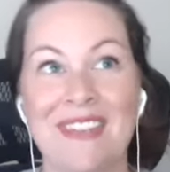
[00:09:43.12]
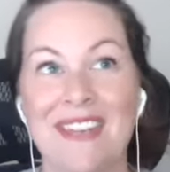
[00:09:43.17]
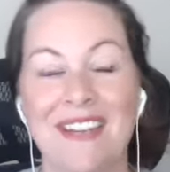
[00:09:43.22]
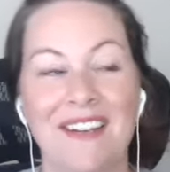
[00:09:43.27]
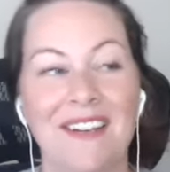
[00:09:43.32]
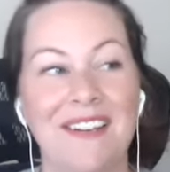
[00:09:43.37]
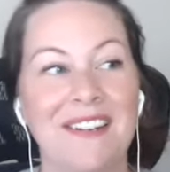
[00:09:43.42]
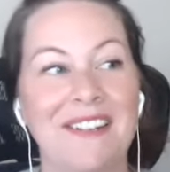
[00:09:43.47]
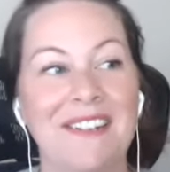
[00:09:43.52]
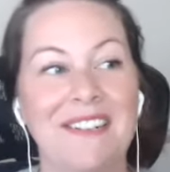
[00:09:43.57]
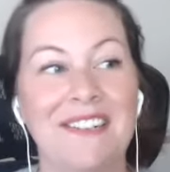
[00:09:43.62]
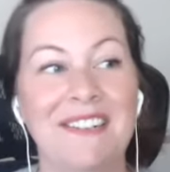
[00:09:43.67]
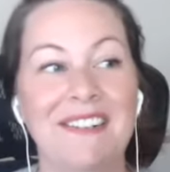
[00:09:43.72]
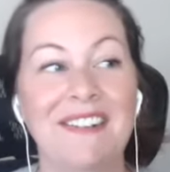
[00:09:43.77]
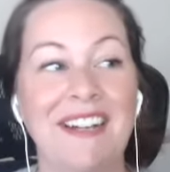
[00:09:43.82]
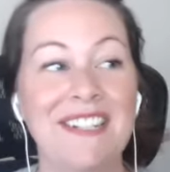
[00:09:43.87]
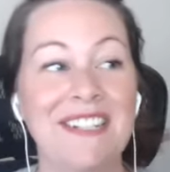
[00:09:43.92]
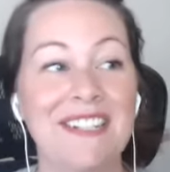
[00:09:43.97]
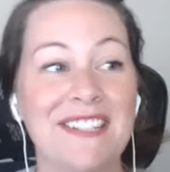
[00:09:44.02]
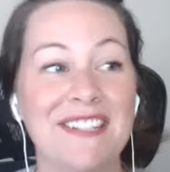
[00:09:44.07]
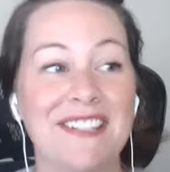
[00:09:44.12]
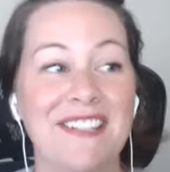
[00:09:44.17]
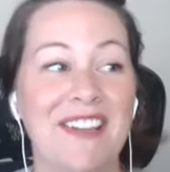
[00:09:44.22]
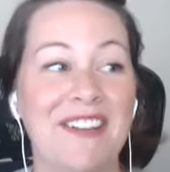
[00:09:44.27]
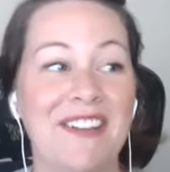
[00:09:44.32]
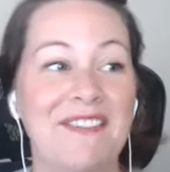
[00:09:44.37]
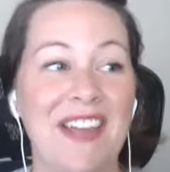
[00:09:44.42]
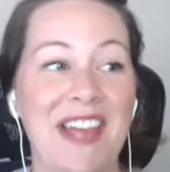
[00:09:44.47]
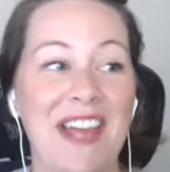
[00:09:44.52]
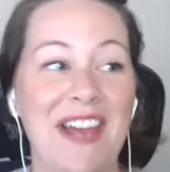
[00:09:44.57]
Oh, I just
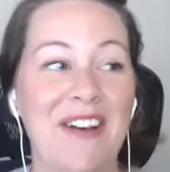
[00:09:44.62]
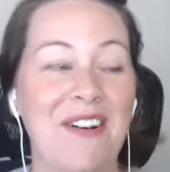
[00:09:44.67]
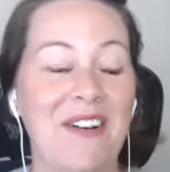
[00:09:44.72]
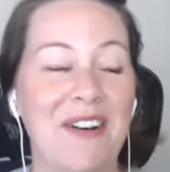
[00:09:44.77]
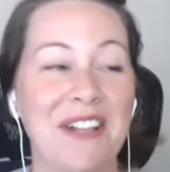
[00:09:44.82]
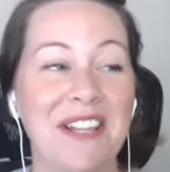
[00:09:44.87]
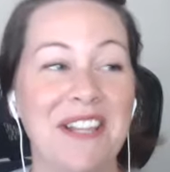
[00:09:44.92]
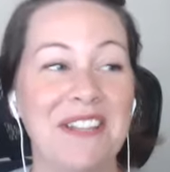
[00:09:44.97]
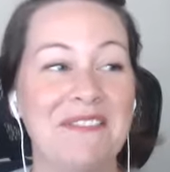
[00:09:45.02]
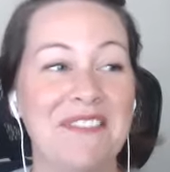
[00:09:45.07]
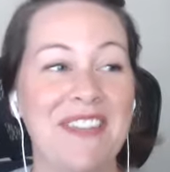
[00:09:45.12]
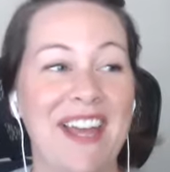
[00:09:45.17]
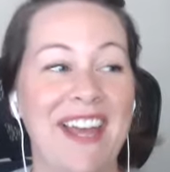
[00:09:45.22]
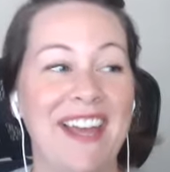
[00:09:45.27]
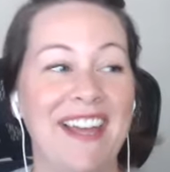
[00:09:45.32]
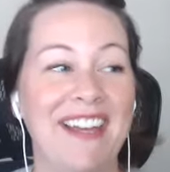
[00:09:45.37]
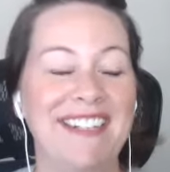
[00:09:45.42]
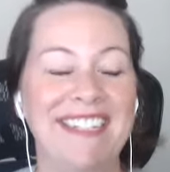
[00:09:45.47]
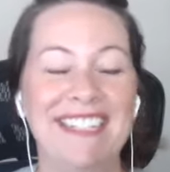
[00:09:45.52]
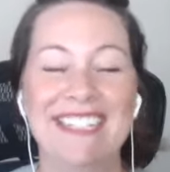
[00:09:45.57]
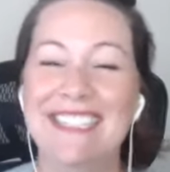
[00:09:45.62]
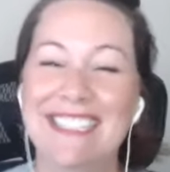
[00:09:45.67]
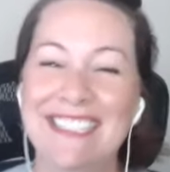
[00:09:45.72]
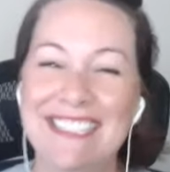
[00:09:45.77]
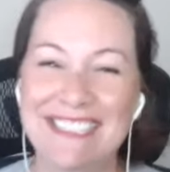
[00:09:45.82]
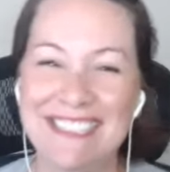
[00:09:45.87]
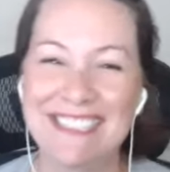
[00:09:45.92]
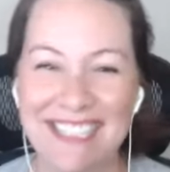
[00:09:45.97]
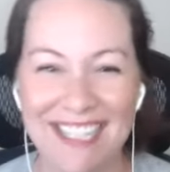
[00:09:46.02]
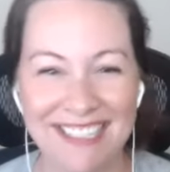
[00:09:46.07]
love all of that.
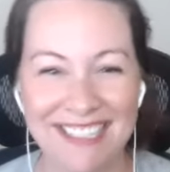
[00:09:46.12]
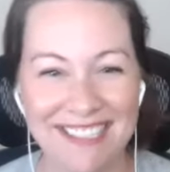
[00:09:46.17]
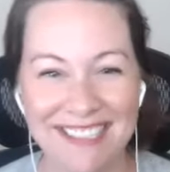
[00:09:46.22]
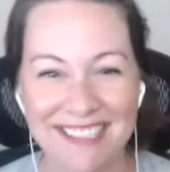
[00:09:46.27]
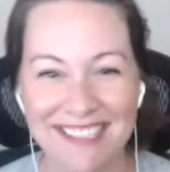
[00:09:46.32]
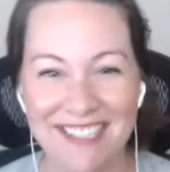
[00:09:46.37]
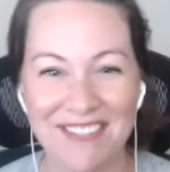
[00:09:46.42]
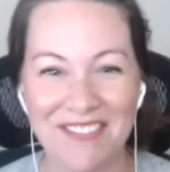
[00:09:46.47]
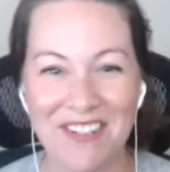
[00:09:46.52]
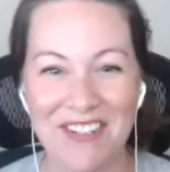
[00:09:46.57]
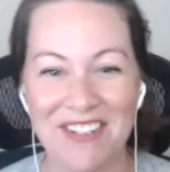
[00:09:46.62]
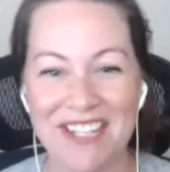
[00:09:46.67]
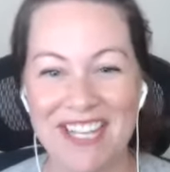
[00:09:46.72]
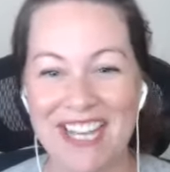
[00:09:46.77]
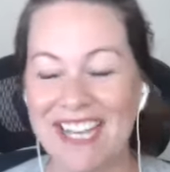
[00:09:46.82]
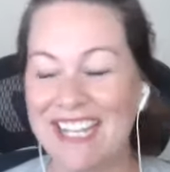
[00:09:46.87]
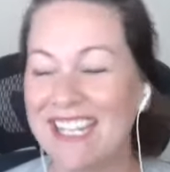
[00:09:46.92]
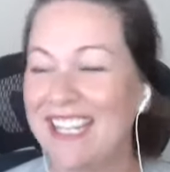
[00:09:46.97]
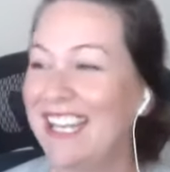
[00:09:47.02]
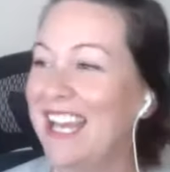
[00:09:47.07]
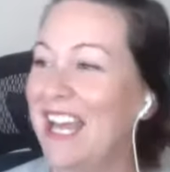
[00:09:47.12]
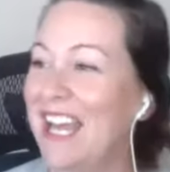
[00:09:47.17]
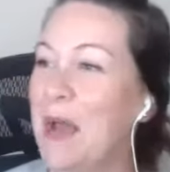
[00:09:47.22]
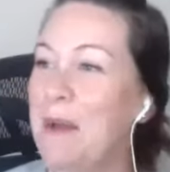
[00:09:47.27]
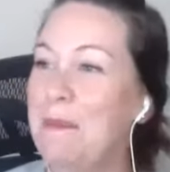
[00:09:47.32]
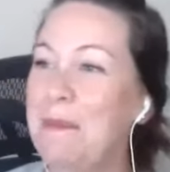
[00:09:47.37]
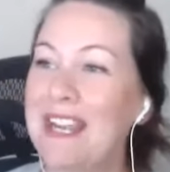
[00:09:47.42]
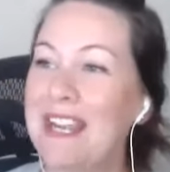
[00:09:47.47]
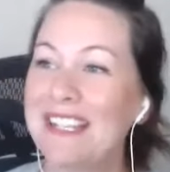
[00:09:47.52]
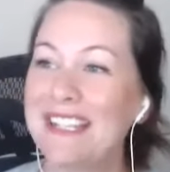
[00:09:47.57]
I just love all that,
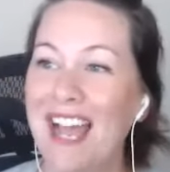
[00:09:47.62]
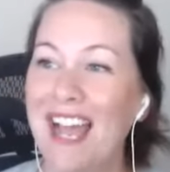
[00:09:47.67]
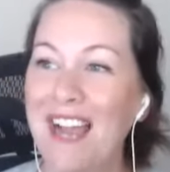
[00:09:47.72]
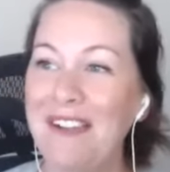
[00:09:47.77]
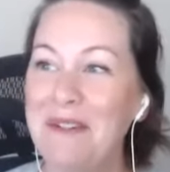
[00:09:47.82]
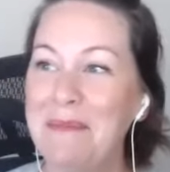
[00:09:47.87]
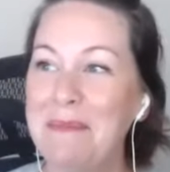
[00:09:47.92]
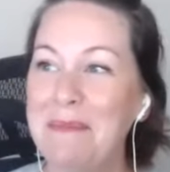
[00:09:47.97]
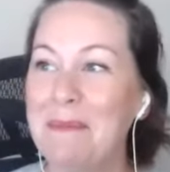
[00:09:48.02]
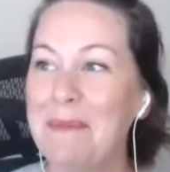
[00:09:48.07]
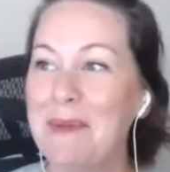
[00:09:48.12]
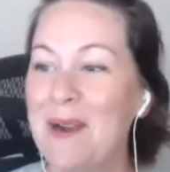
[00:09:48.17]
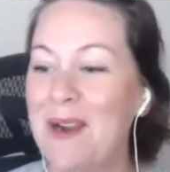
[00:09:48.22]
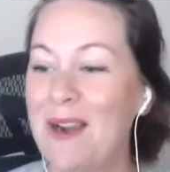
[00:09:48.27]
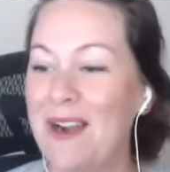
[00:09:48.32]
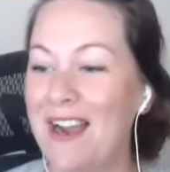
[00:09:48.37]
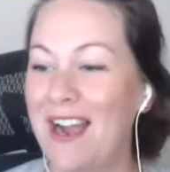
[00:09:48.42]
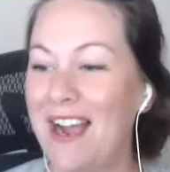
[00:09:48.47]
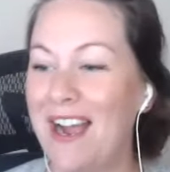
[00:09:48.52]
because I remember